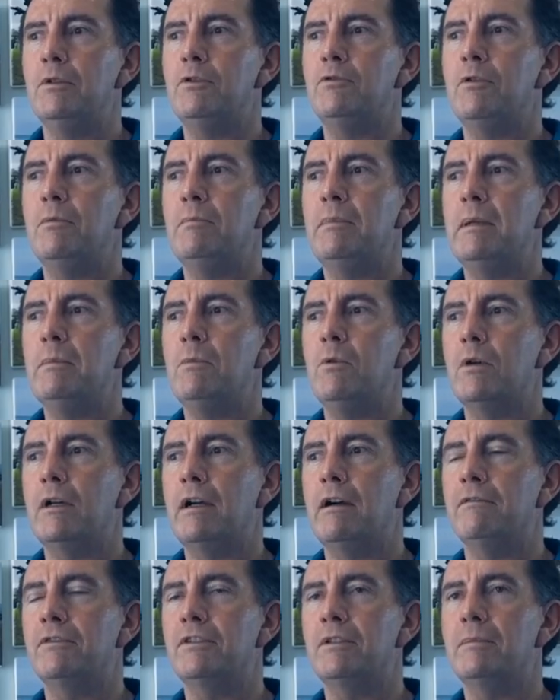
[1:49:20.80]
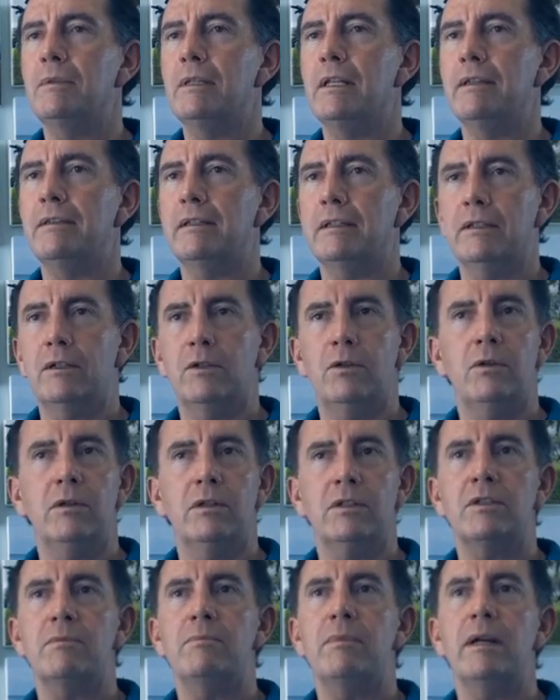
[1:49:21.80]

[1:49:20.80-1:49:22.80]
which would be more comfortable? I think the coil